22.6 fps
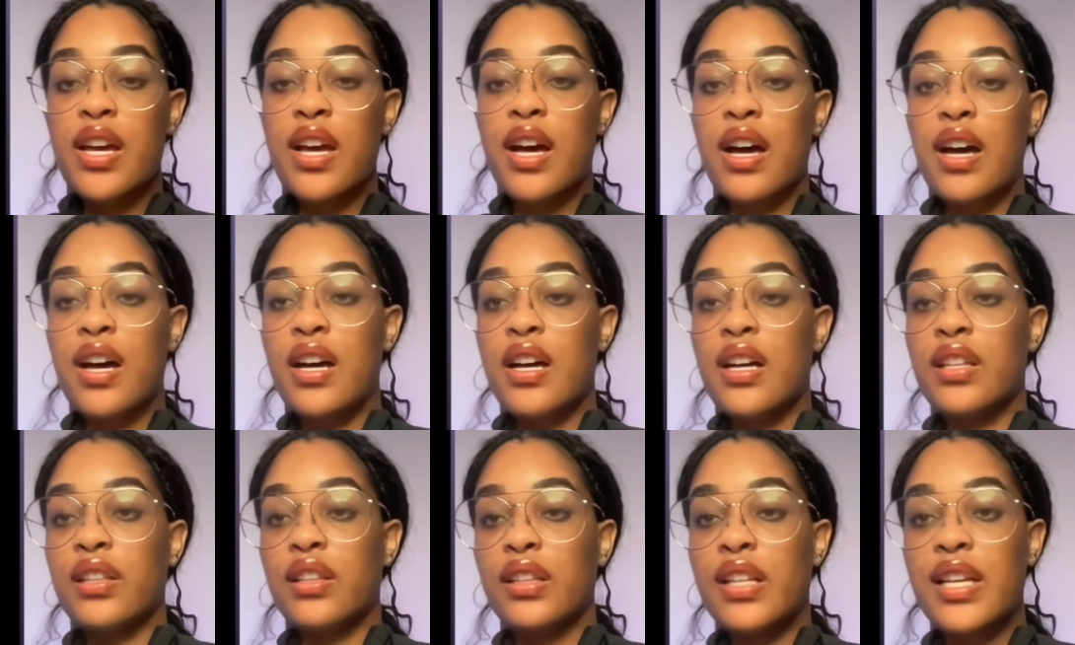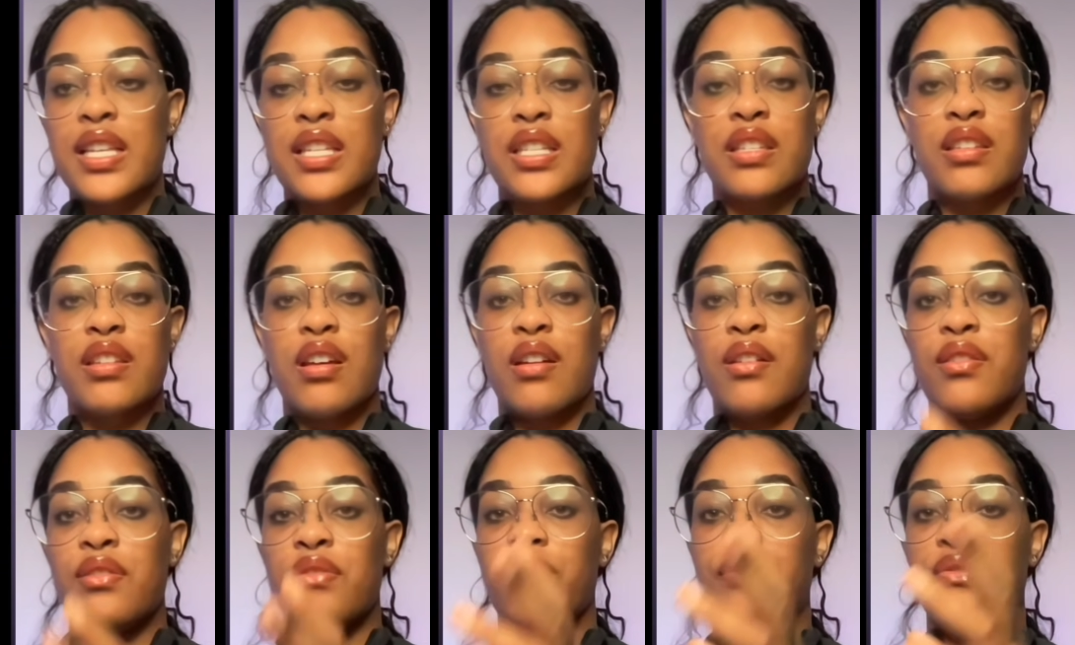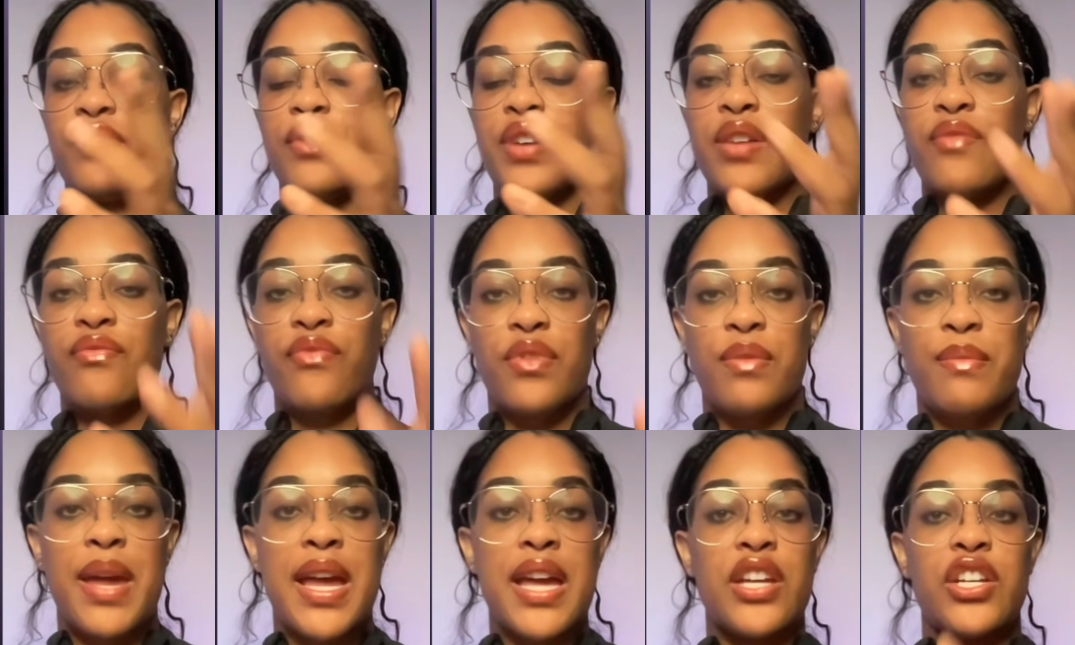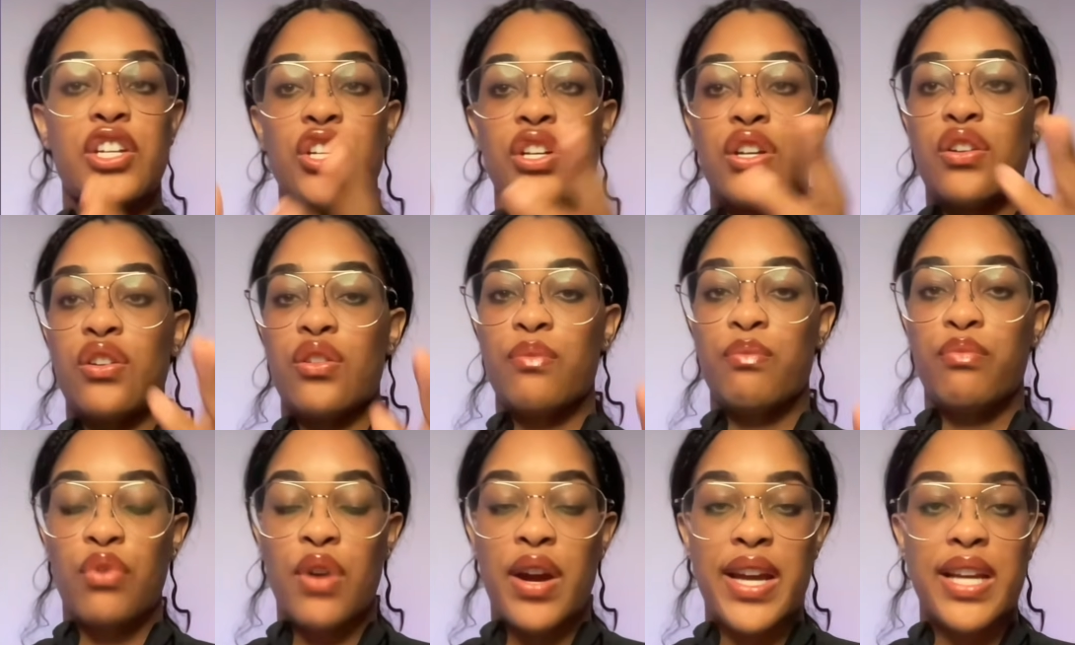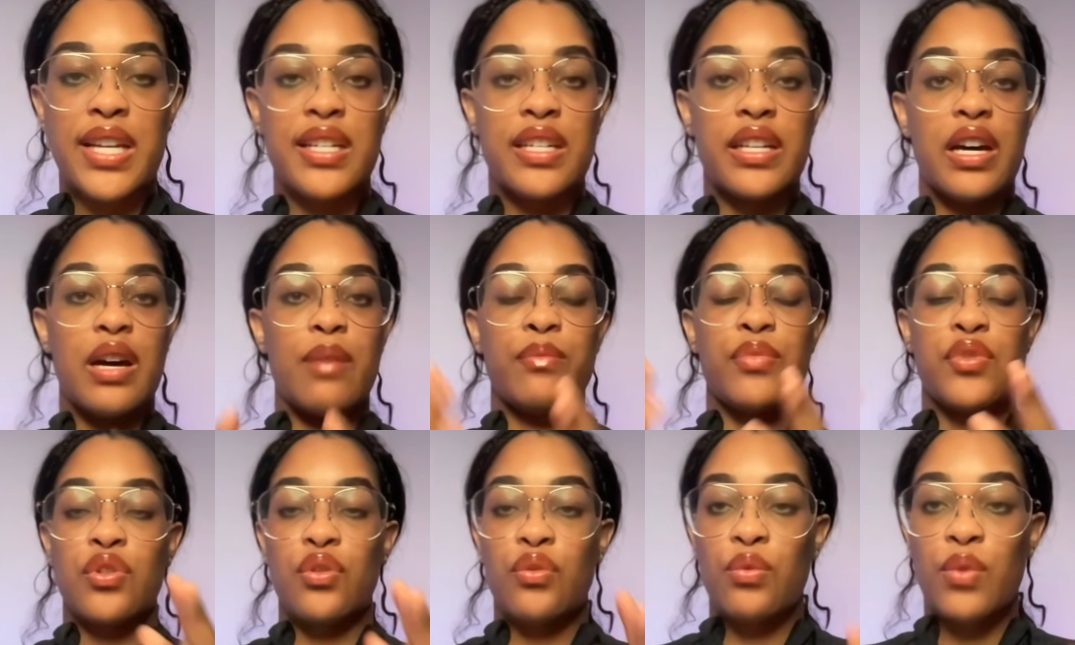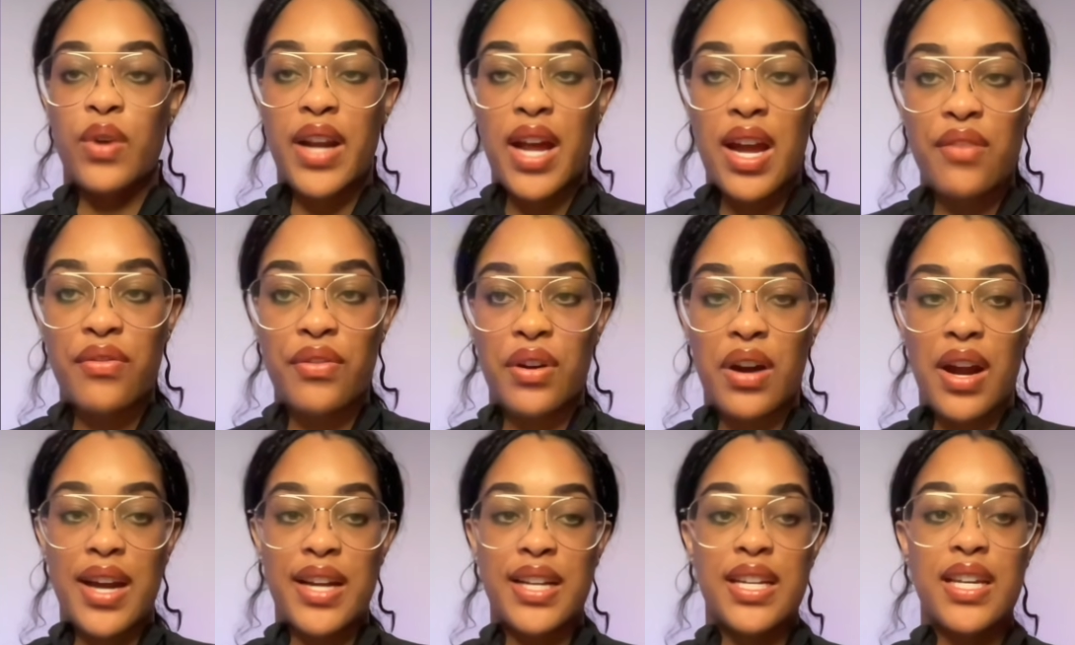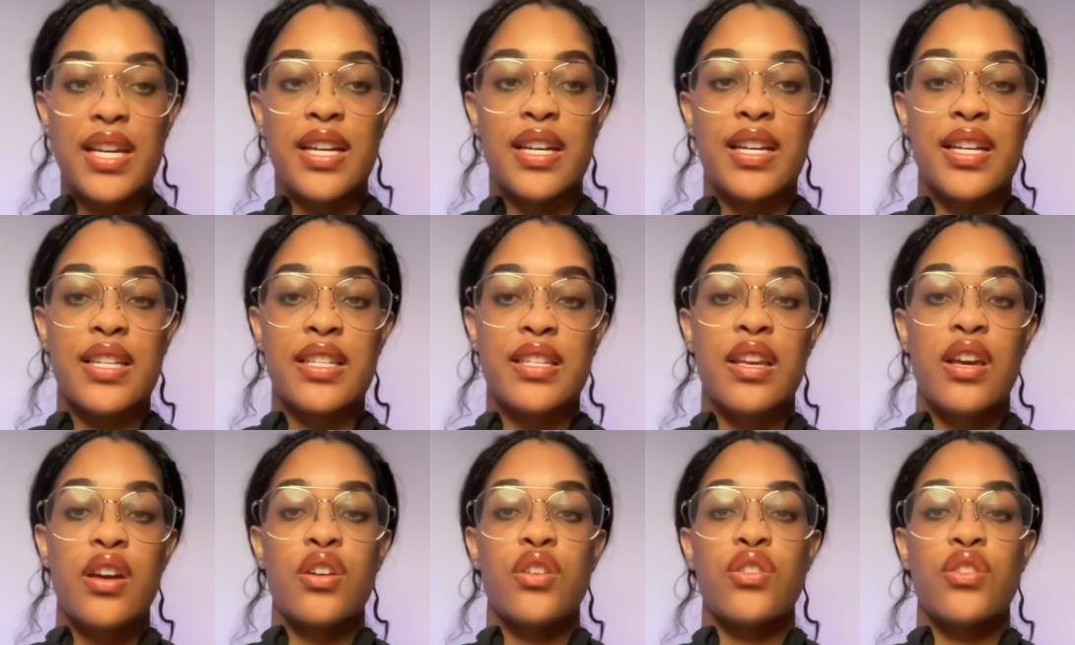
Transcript: a list of information or brain dumps or whatever ideas,